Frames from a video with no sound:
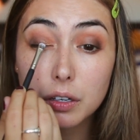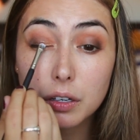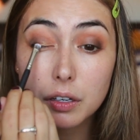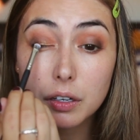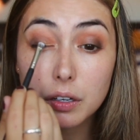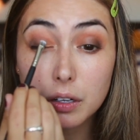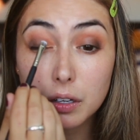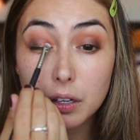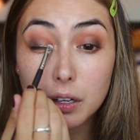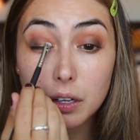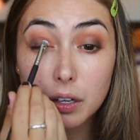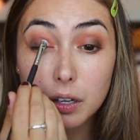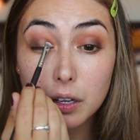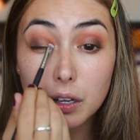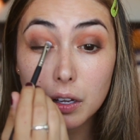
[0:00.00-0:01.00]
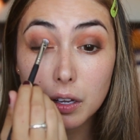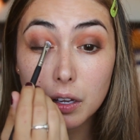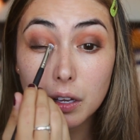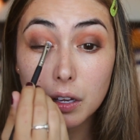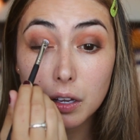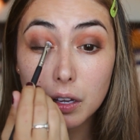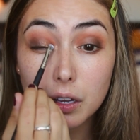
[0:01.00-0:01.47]

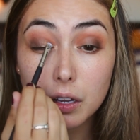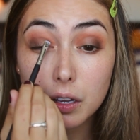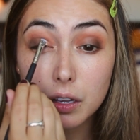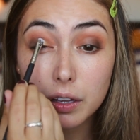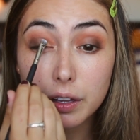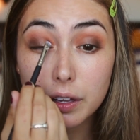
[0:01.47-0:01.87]
[no speech]